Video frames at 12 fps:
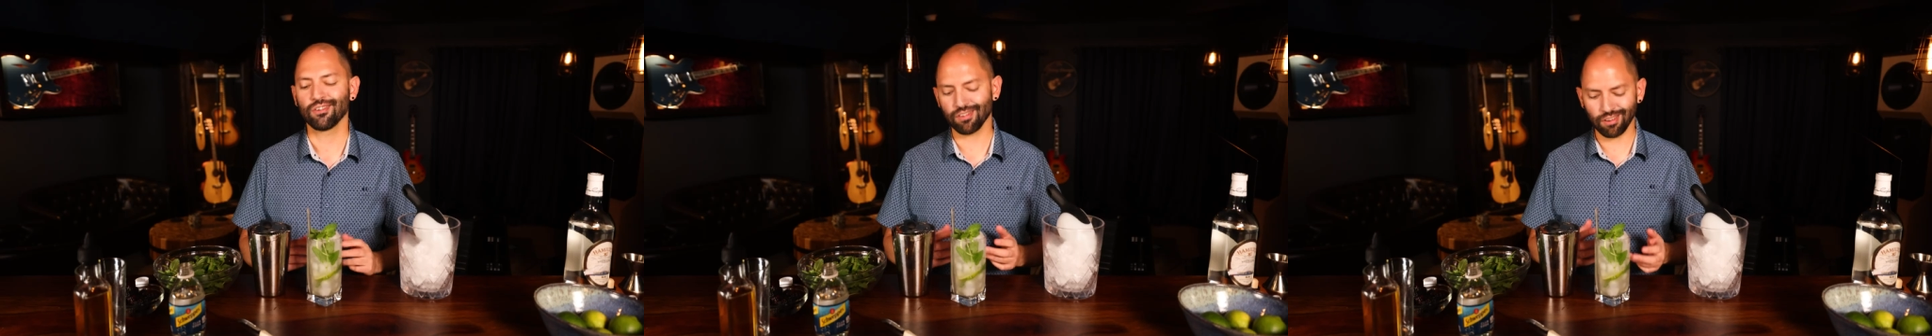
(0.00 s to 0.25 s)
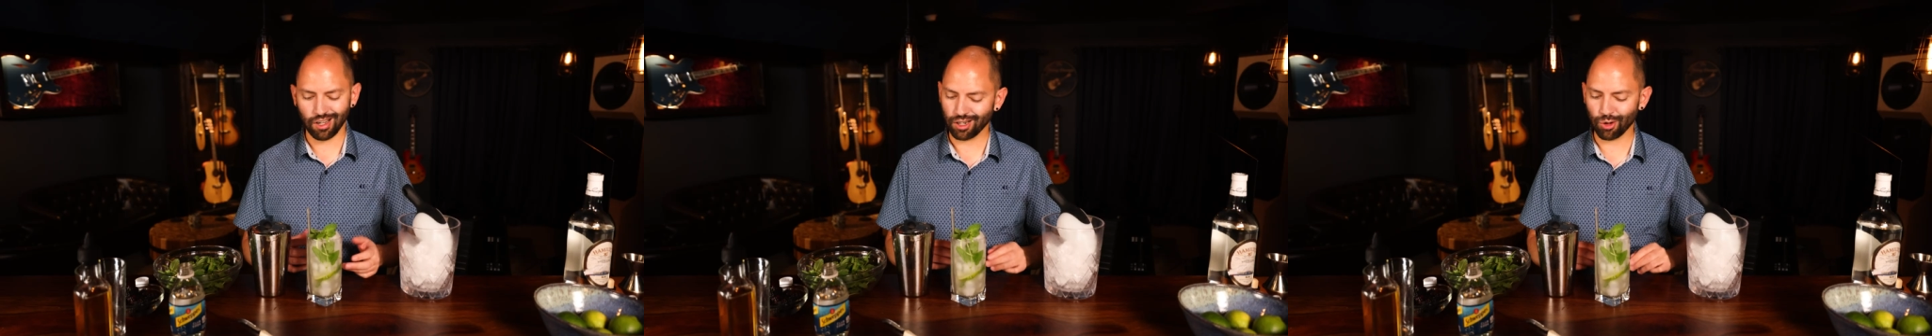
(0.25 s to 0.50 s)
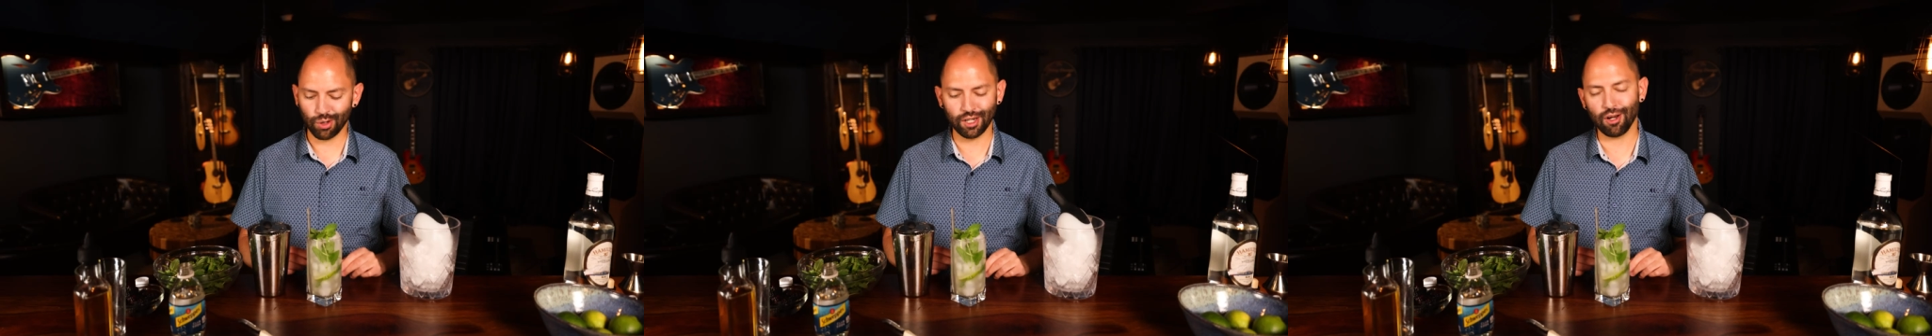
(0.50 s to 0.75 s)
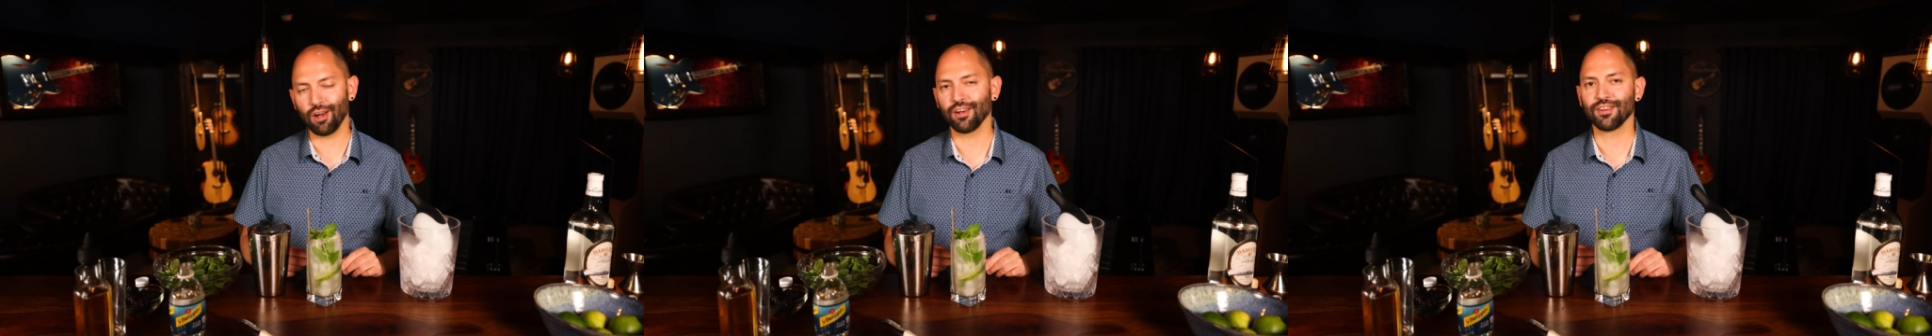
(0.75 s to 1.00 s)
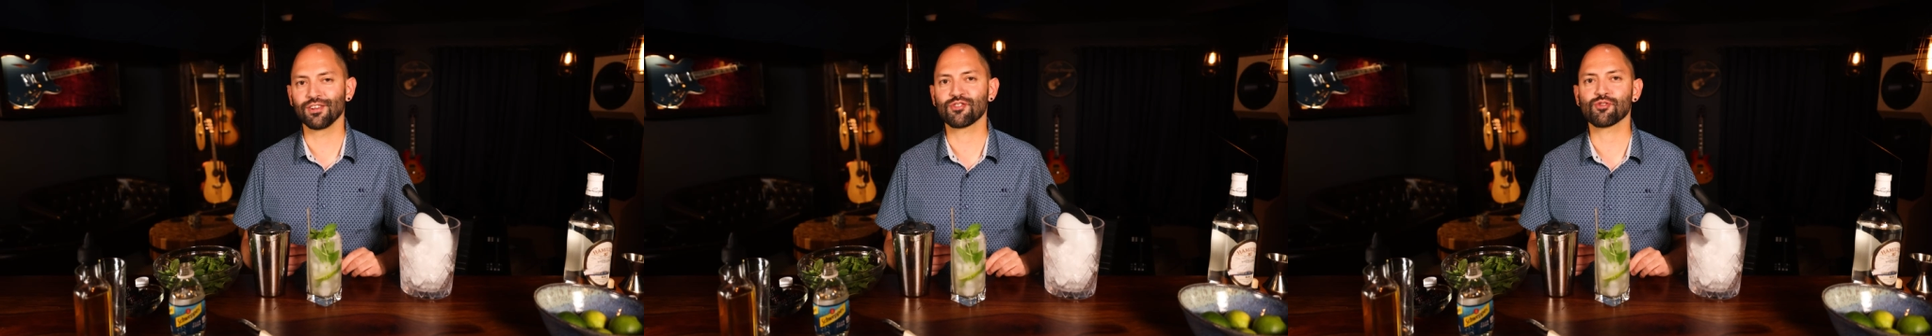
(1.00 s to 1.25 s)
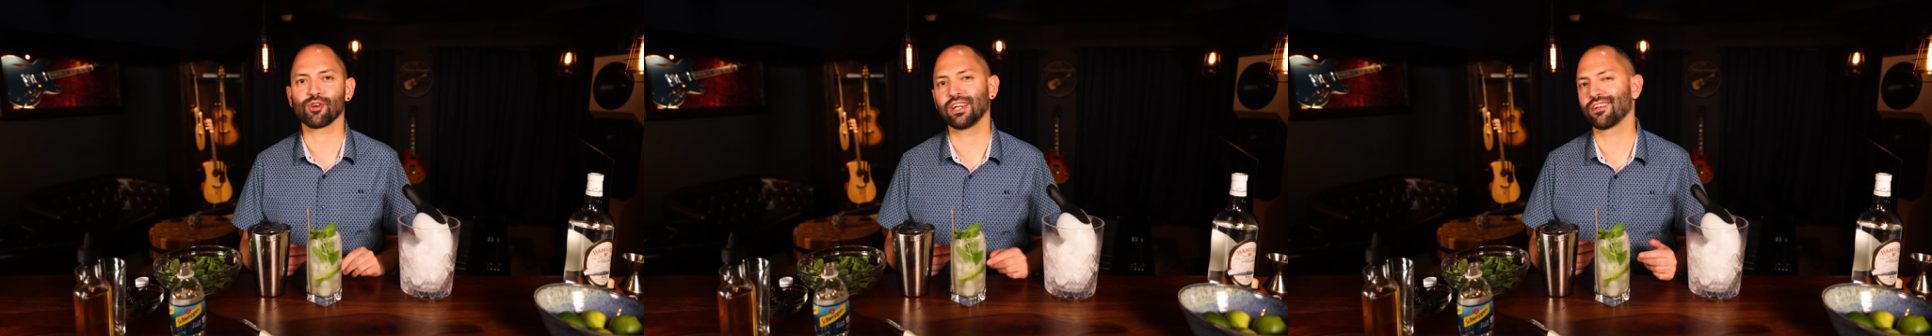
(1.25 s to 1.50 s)
There's a lot going on in this
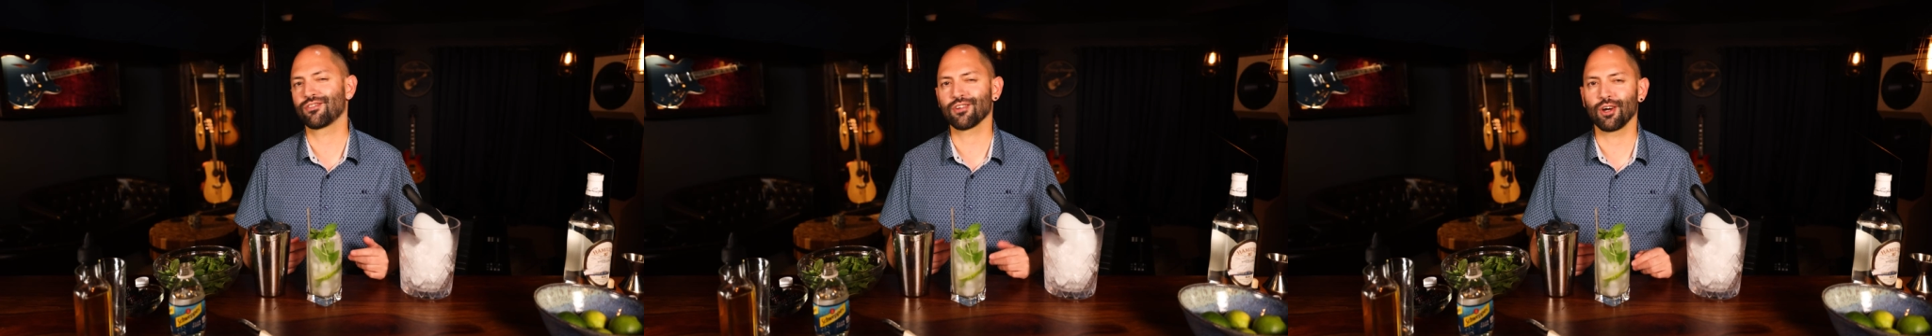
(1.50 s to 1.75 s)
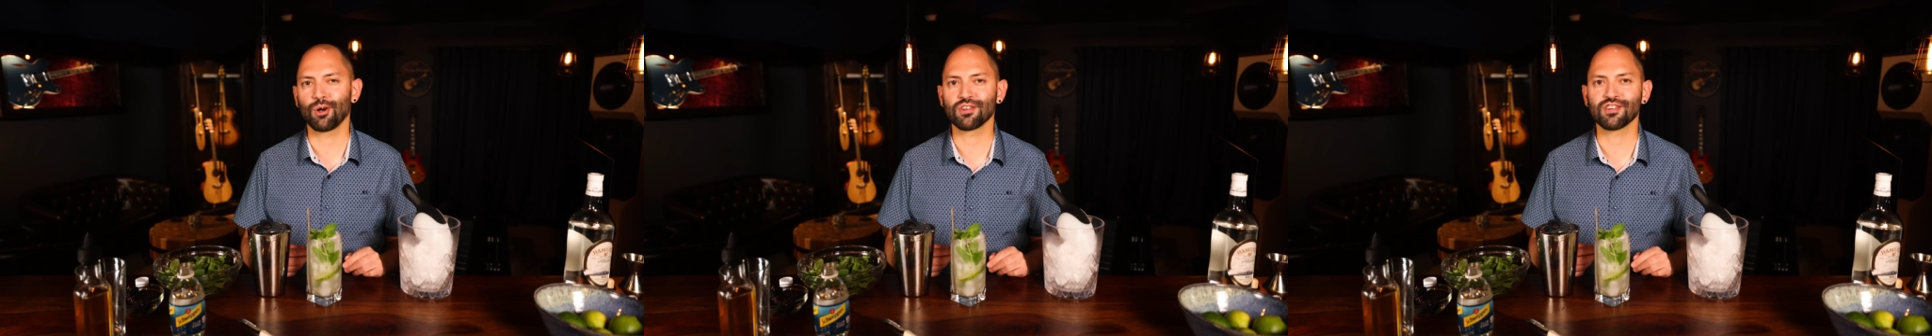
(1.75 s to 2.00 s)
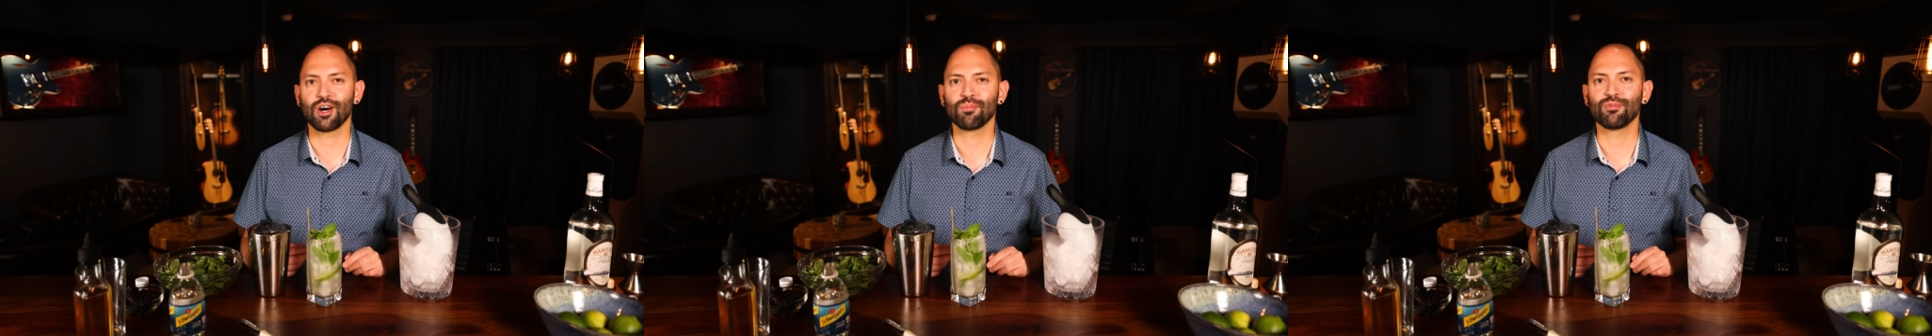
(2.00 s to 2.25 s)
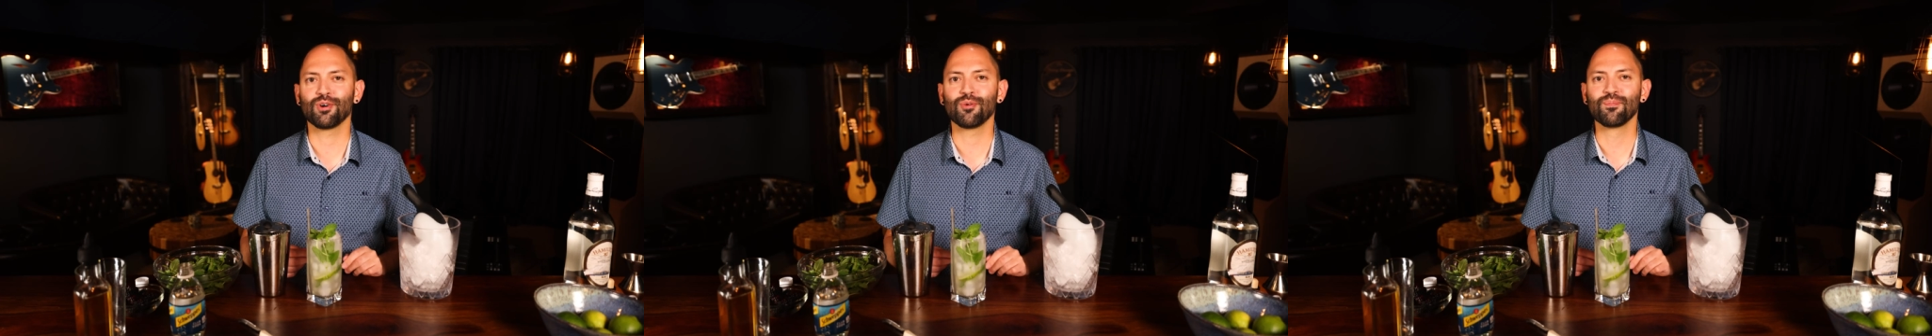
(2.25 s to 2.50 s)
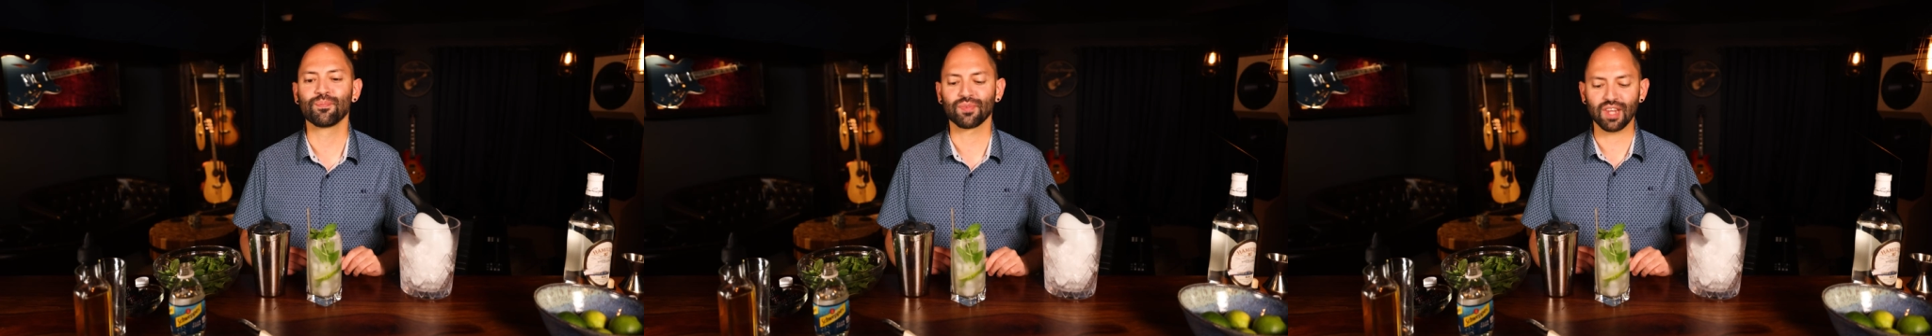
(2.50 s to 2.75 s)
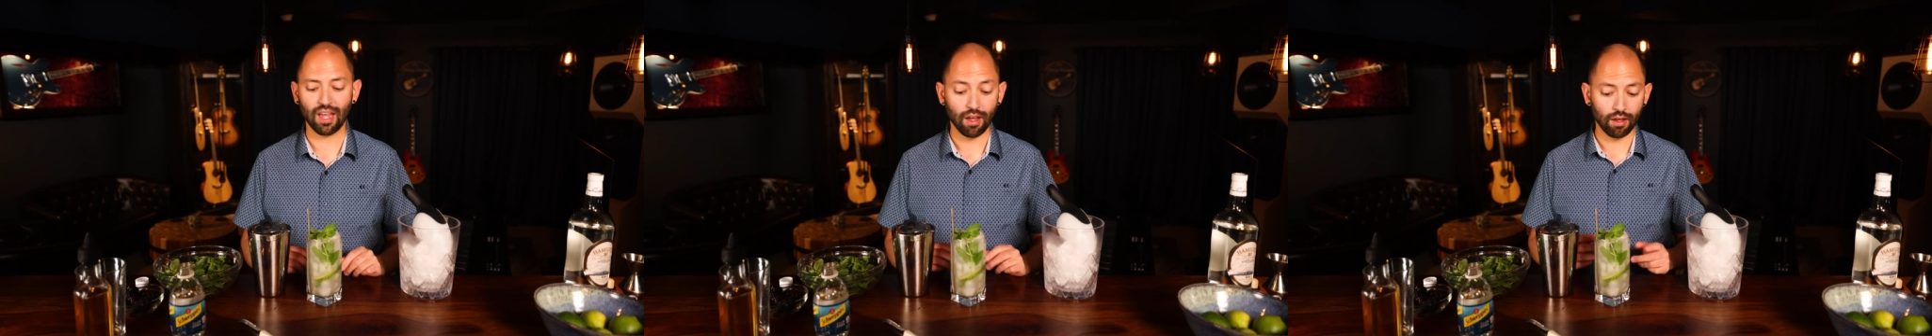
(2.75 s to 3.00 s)
drink, so it's helpful.
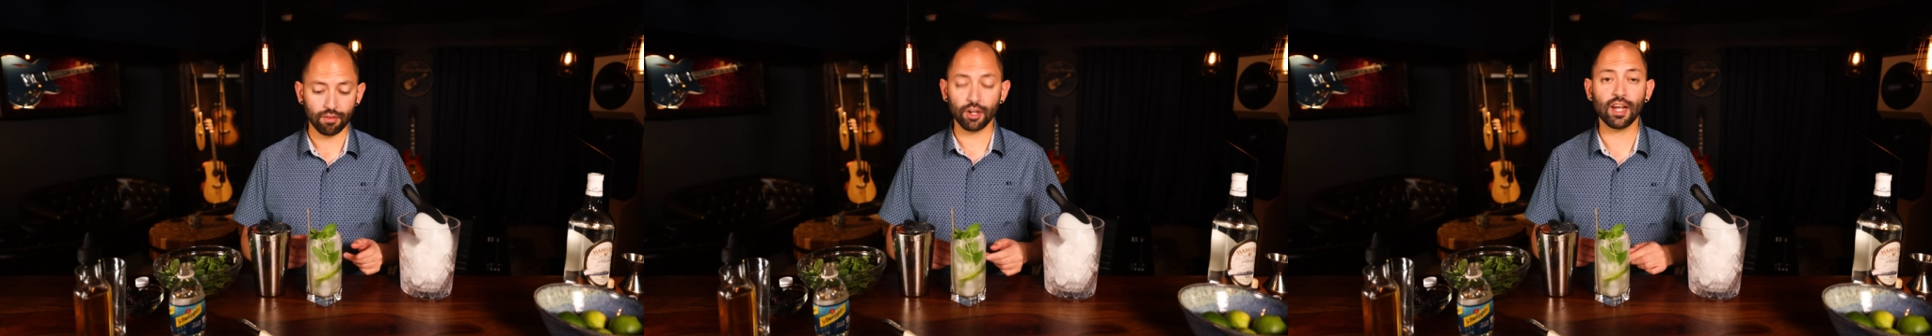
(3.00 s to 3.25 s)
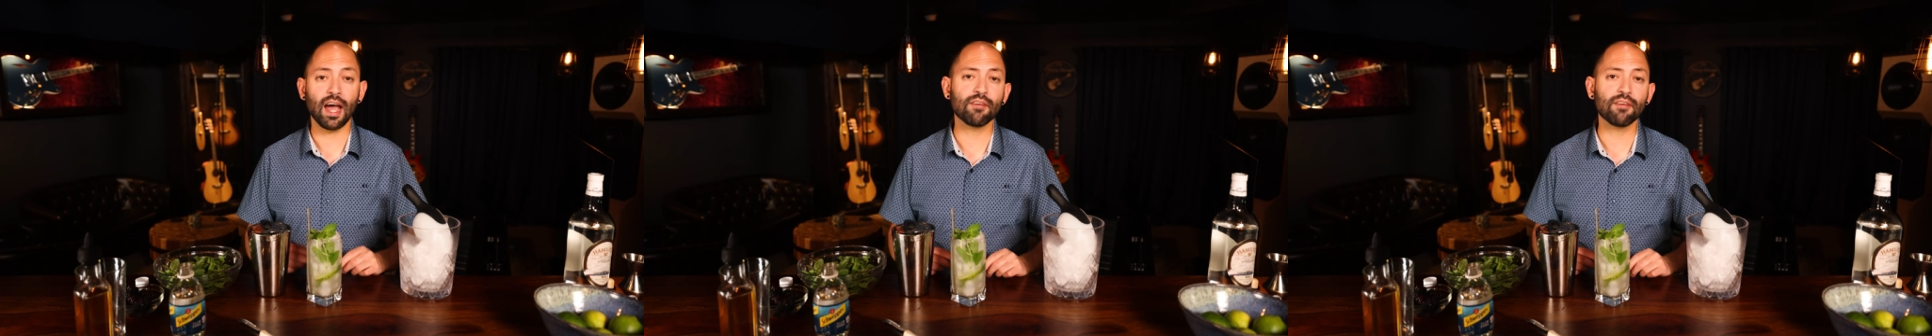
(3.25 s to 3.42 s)
There you